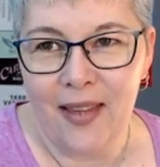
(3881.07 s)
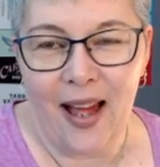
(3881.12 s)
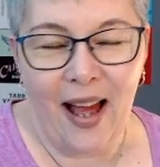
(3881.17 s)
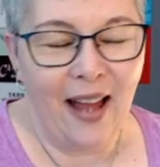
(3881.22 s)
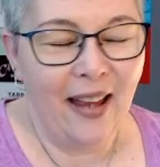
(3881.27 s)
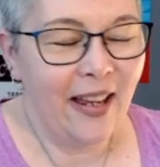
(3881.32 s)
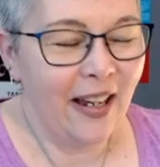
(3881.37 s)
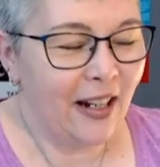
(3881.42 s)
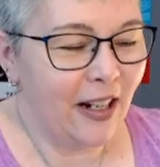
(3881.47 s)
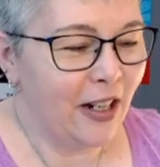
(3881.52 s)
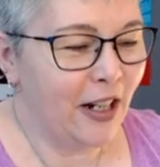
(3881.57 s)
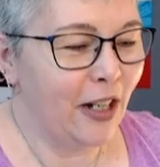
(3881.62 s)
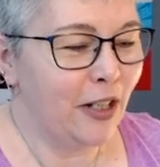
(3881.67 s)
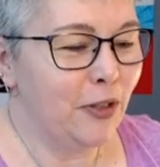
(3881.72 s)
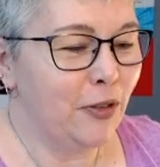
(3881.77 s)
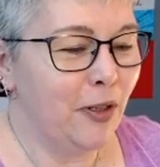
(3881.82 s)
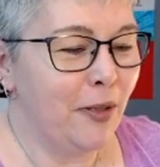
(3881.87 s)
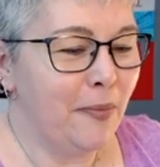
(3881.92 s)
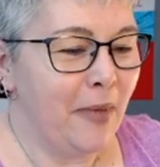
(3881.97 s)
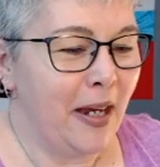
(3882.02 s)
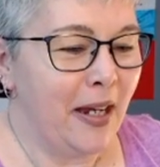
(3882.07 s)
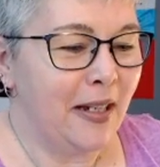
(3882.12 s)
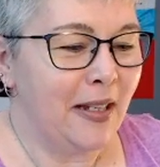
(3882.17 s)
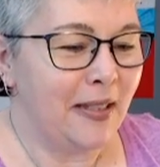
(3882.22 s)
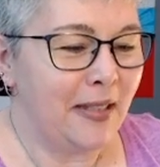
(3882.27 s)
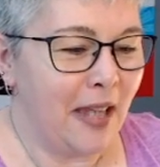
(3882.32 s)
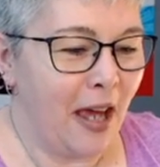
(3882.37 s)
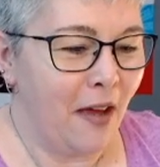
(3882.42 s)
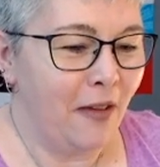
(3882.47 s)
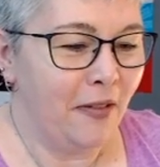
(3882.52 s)
I like a country man to
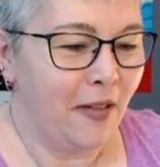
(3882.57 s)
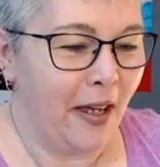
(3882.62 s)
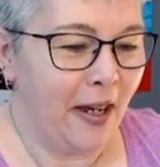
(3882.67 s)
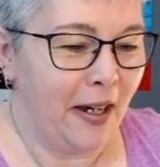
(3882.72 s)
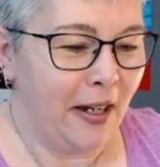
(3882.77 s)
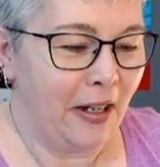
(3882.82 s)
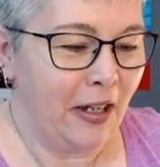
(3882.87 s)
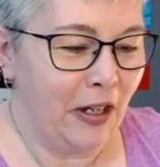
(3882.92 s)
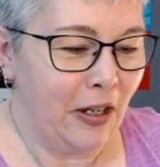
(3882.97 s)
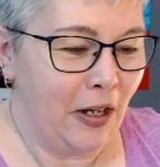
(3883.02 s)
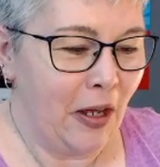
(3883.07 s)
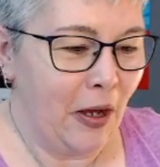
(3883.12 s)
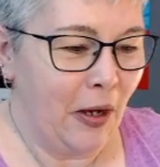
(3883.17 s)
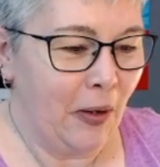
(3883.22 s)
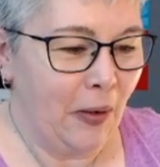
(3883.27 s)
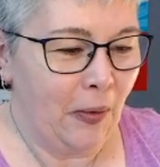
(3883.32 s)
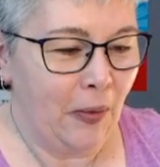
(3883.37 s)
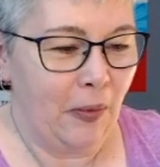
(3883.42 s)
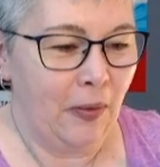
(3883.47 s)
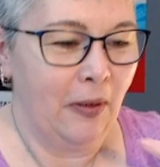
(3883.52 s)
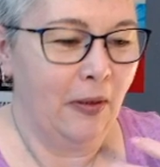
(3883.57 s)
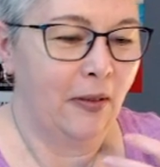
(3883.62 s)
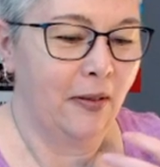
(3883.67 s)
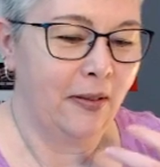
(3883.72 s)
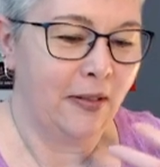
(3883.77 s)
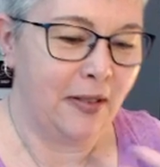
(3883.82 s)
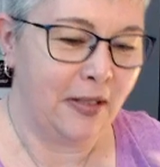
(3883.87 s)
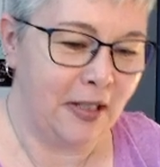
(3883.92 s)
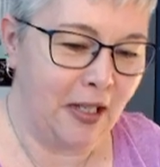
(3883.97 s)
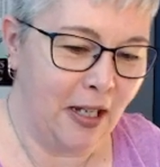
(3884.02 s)
sound like, you know,
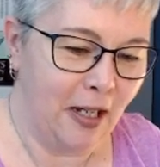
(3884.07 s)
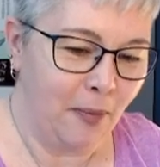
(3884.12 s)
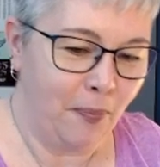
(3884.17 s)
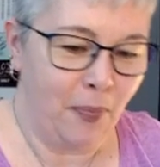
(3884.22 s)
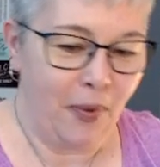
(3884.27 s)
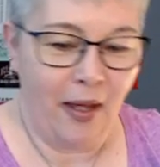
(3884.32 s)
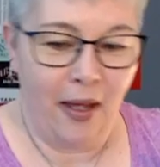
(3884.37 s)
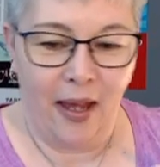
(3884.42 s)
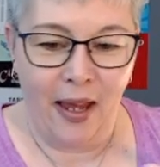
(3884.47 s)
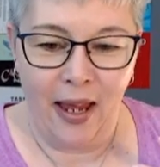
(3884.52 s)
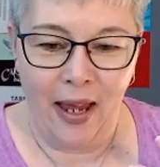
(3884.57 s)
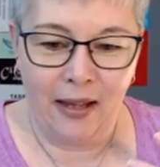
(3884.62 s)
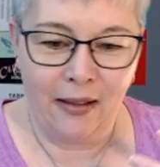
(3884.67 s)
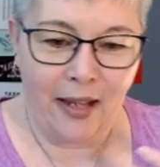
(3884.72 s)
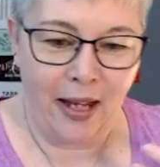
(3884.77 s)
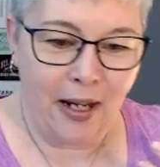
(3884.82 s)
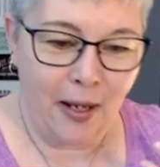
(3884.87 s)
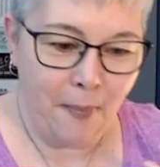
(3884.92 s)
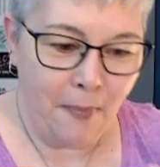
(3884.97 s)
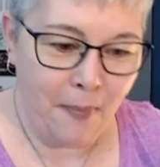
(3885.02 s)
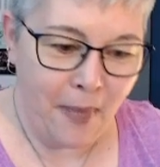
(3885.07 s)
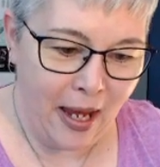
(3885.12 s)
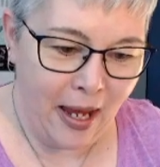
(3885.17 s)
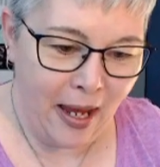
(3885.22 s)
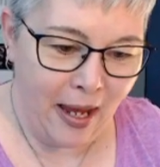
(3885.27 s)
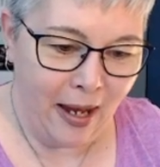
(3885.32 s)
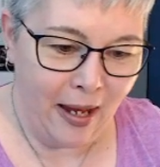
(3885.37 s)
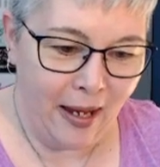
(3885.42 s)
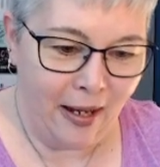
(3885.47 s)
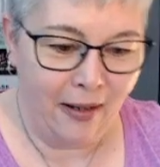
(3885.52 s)
deep and like a
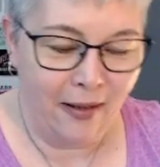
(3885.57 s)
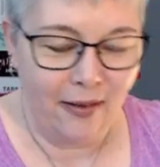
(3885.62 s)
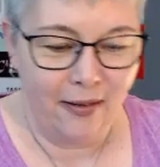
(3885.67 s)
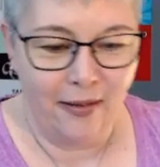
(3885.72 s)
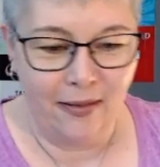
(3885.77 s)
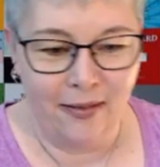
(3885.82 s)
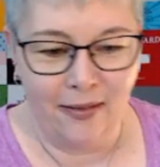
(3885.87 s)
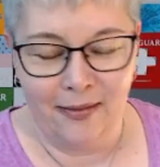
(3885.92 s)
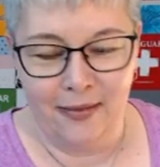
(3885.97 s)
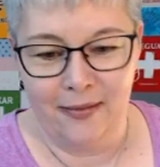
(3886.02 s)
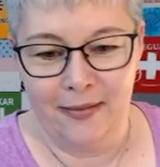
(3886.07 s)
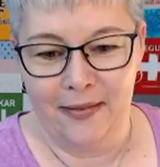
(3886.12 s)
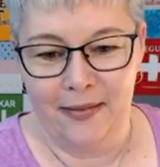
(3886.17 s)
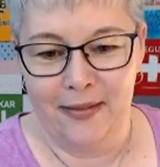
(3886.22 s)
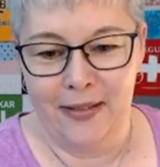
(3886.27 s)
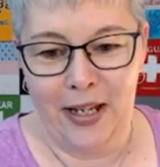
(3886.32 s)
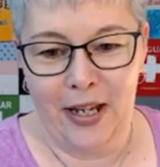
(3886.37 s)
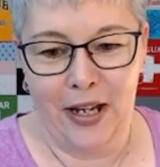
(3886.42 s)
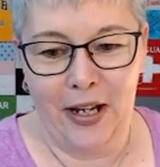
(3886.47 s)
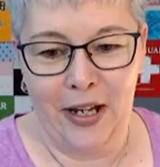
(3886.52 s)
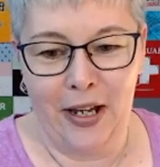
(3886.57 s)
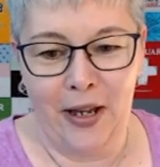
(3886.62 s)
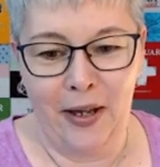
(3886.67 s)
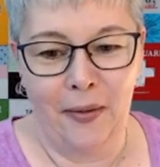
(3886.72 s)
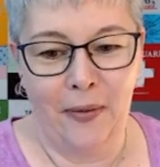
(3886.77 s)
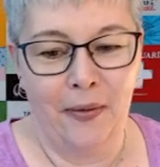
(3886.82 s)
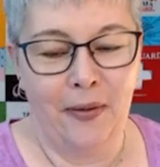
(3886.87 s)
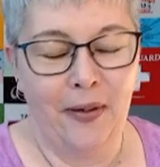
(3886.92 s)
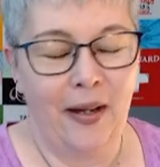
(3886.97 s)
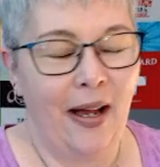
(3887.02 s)
man, you
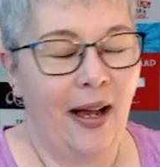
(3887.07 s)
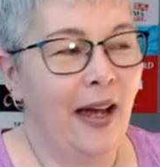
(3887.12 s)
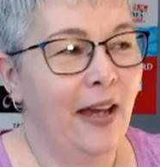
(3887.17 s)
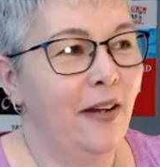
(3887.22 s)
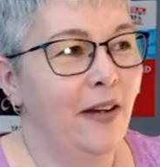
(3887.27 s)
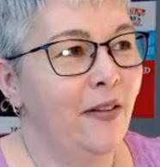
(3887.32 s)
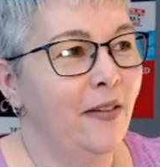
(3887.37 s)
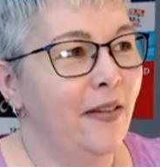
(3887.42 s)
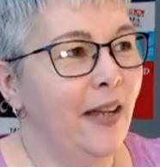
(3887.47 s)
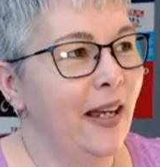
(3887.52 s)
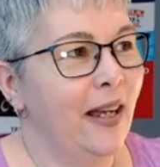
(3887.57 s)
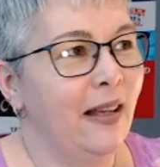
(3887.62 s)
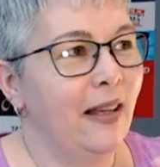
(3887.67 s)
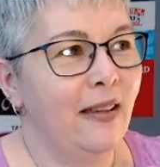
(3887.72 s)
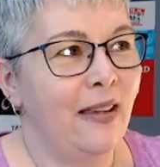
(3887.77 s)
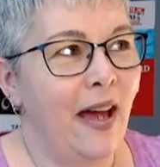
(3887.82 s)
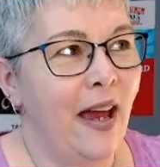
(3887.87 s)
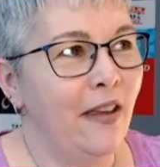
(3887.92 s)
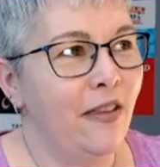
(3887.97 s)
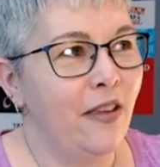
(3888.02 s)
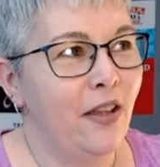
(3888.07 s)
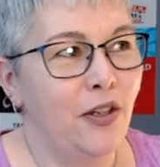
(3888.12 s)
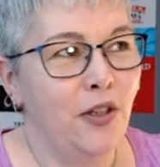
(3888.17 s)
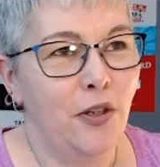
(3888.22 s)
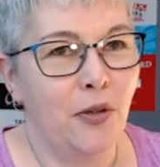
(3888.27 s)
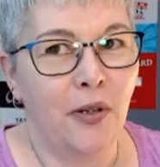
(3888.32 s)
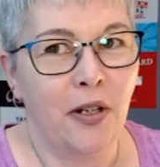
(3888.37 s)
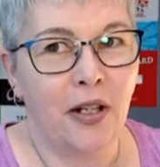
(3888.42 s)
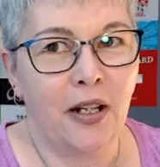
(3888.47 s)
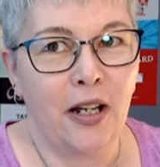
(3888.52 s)
know, I don't like a lot of the
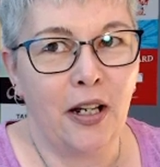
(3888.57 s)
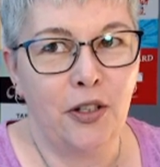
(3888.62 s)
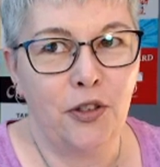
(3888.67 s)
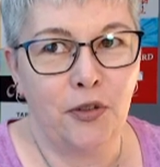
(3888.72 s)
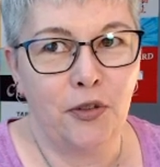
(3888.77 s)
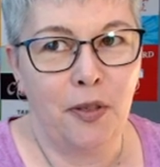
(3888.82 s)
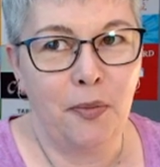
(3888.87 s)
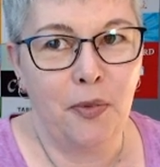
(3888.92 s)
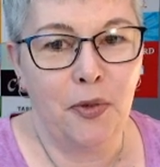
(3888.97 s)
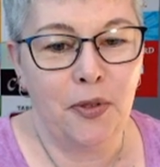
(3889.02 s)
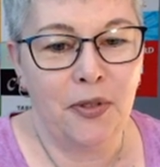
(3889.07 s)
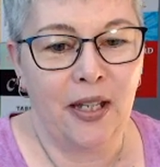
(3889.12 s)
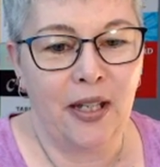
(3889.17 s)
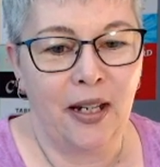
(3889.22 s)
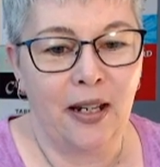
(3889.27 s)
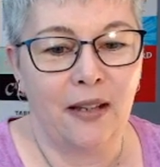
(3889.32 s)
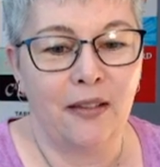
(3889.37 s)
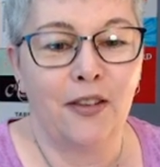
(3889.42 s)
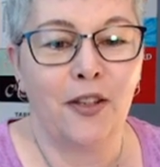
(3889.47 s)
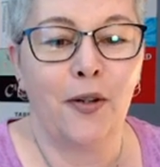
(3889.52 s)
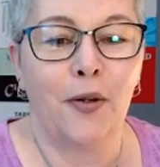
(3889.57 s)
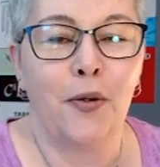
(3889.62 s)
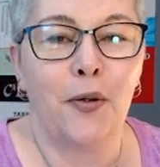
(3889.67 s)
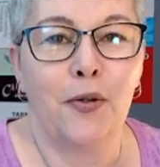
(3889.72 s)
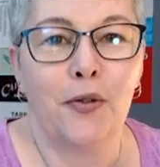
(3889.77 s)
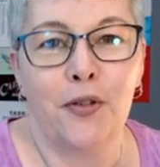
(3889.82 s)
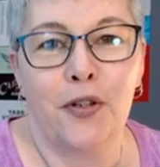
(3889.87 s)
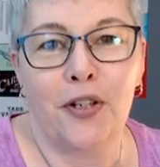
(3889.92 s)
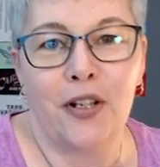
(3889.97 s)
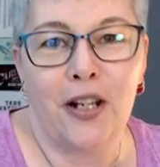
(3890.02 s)
newer country music, the
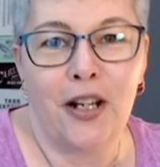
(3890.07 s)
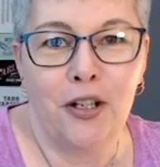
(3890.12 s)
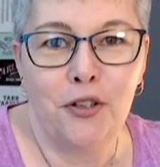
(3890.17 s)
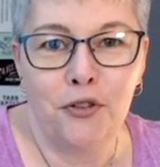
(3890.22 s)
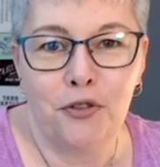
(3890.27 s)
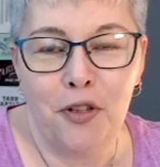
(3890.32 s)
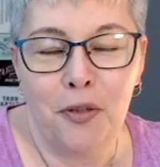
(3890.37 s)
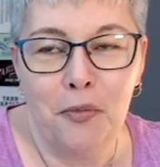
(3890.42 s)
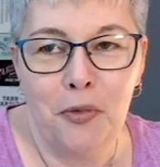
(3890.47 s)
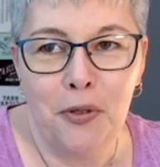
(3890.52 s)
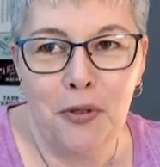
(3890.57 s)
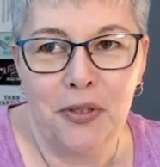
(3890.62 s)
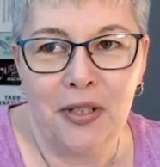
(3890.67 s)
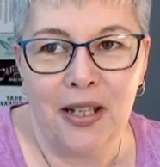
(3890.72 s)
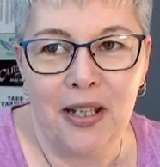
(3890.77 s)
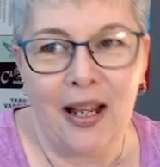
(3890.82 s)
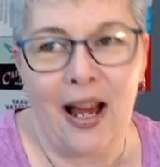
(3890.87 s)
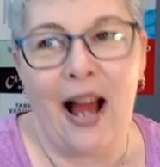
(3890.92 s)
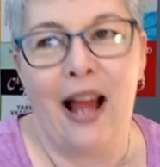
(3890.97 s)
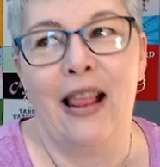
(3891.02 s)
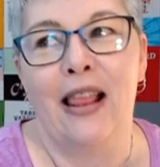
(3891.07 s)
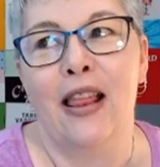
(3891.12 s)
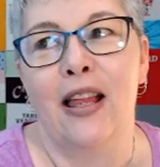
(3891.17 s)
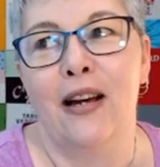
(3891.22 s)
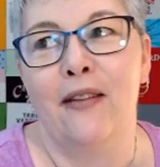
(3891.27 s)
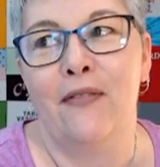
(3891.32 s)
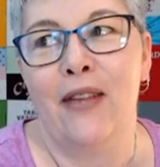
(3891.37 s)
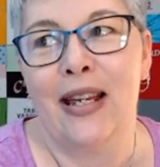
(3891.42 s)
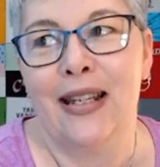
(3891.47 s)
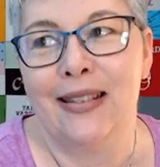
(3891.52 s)
older country music. I
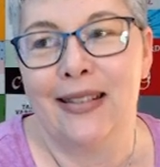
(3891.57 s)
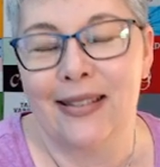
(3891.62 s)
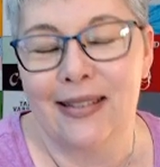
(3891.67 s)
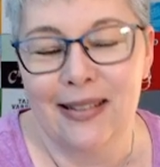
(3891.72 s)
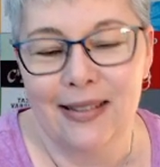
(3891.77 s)
love it.